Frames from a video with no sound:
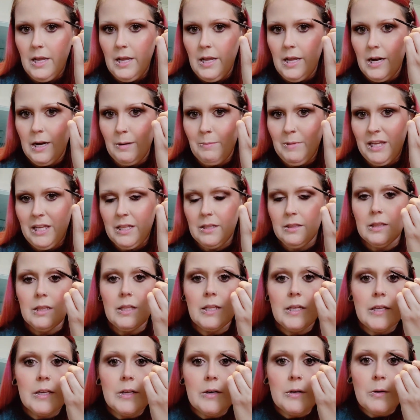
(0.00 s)
and I make
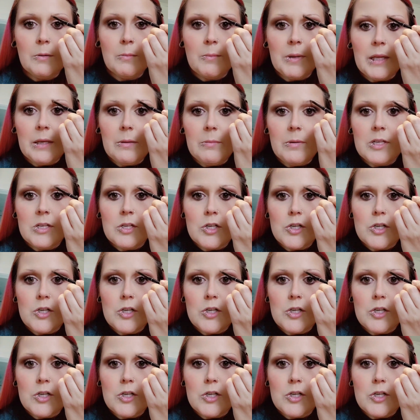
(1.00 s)
little baby